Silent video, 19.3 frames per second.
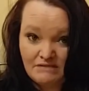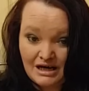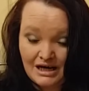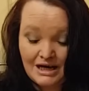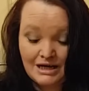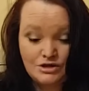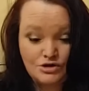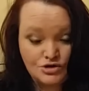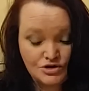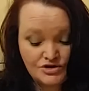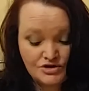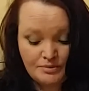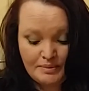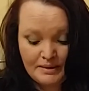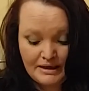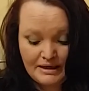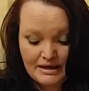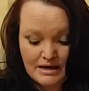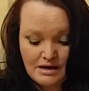and does
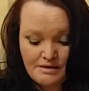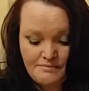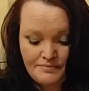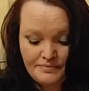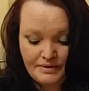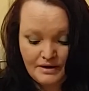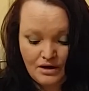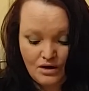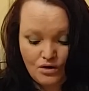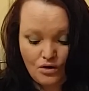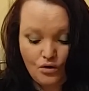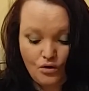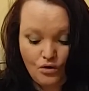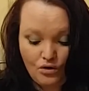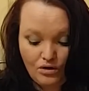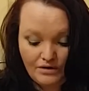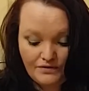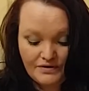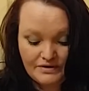appear
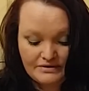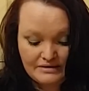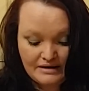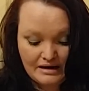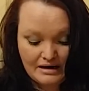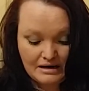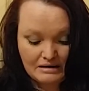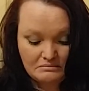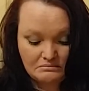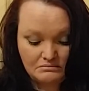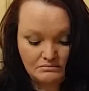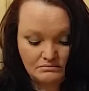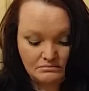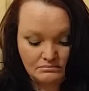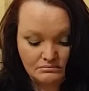all of the time,